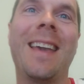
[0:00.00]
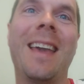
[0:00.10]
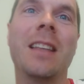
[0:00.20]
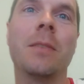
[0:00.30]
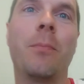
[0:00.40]

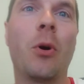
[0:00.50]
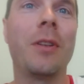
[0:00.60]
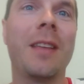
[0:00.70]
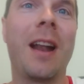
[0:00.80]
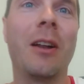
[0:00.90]
It is
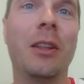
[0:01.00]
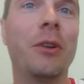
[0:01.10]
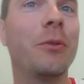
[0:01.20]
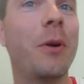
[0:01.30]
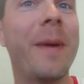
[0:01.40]
important that our
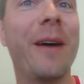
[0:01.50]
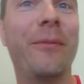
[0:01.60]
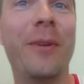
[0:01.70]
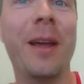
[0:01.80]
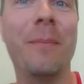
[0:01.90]
little
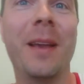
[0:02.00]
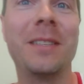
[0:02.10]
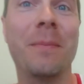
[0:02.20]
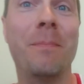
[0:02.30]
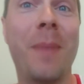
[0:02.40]
robot friend
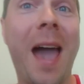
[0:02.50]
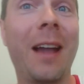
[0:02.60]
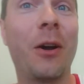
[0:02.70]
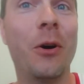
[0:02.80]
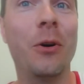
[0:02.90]
makes it
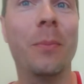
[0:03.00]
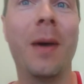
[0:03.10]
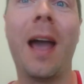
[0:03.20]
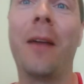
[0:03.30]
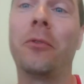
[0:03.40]
back
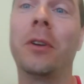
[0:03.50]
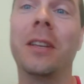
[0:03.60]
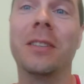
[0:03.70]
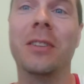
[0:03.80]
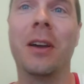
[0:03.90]
home after
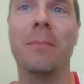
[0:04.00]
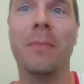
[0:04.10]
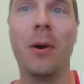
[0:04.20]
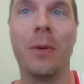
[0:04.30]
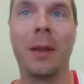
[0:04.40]
he is done
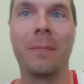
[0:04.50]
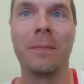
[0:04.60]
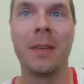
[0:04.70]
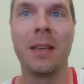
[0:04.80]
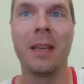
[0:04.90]
mowing.
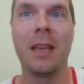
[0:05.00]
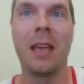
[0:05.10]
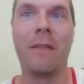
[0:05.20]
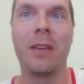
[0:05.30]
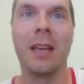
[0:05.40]

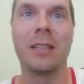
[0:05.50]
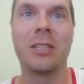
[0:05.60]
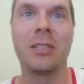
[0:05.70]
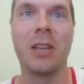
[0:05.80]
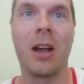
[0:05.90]
If he gets
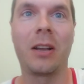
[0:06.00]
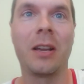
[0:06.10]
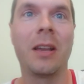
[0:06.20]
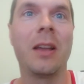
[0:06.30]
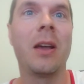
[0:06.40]
stuck
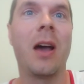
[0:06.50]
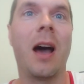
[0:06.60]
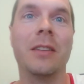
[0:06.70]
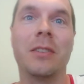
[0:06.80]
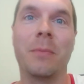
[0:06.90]

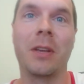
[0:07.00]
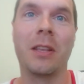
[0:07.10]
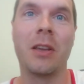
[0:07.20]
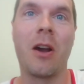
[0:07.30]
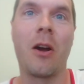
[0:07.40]
on something in
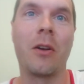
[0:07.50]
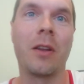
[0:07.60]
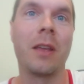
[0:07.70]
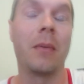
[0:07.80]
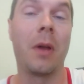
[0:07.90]
the
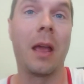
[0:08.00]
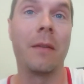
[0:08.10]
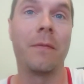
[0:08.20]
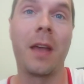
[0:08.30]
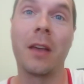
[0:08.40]
yard
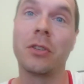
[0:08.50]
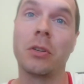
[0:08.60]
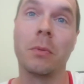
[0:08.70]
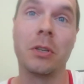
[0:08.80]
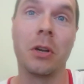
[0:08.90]
and fails
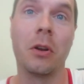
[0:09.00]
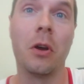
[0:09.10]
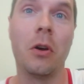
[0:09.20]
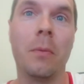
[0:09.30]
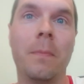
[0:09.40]
to return
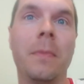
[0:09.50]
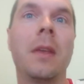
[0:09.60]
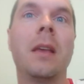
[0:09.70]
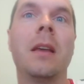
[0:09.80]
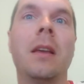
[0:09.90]
home,
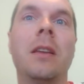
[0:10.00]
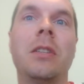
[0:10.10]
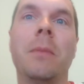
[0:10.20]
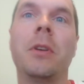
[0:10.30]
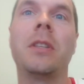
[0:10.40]

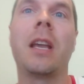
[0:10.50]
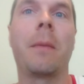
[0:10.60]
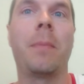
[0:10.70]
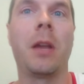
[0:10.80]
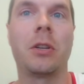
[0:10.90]
simply take
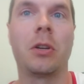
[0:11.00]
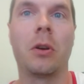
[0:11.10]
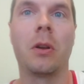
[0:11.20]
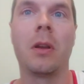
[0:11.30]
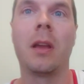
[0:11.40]
a
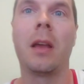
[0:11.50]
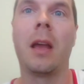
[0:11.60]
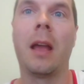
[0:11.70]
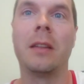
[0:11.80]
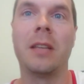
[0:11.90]
picture
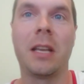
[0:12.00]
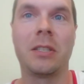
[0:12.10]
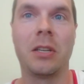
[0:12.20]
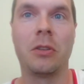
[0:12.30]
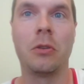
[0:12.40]
and
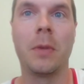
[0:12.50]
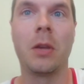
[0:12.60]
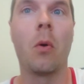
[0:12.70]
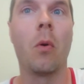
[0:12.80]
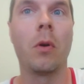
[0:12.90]
text it to
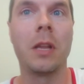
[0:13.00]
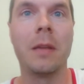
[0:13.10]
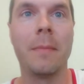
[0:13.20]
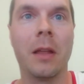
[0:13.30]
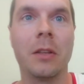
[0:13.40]
me or
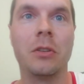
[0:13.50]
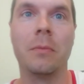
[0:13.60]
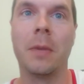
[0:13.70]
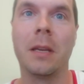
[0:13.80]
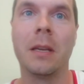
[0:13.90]
email it to
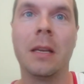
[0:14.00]
me